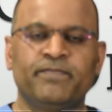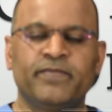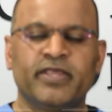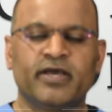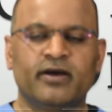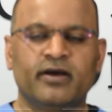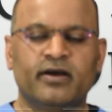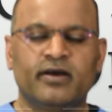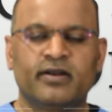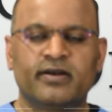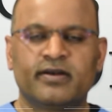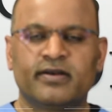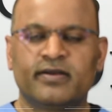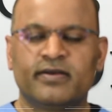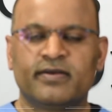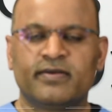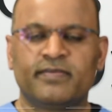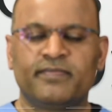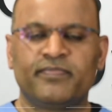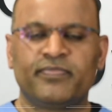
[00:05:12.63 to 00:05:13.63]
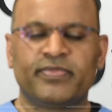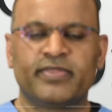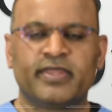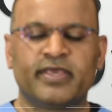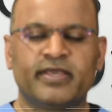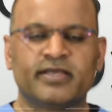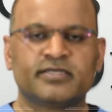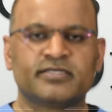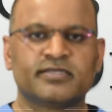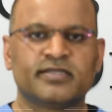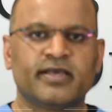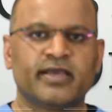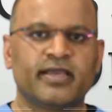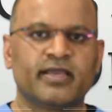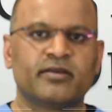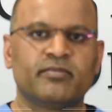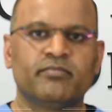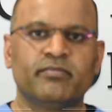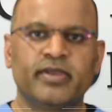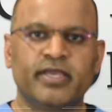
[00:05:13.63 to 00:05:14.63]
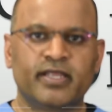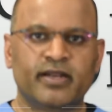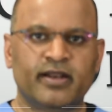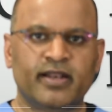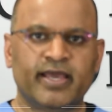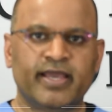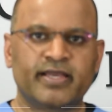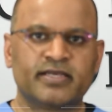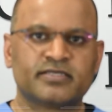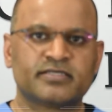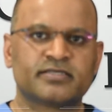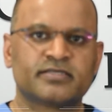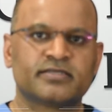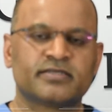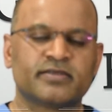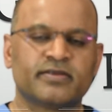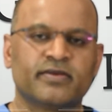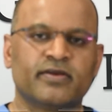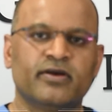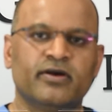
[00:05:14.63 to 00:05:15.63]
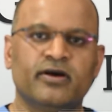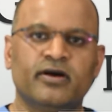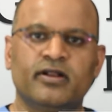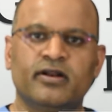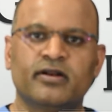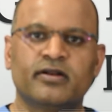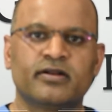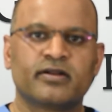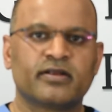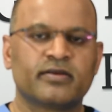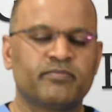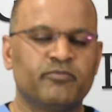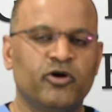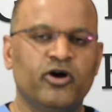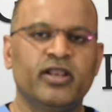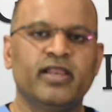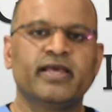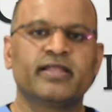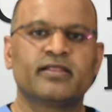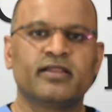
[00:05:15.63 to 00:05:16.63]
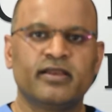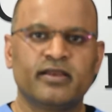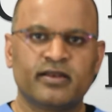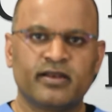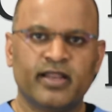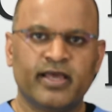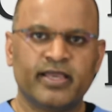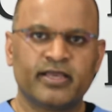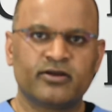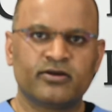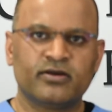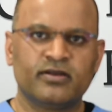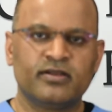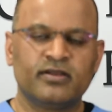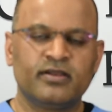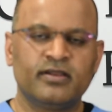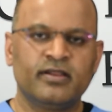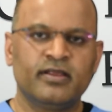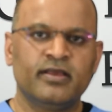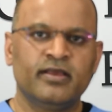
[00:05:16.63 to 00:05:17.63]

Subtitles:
or things like miralax or polyethylene glycol.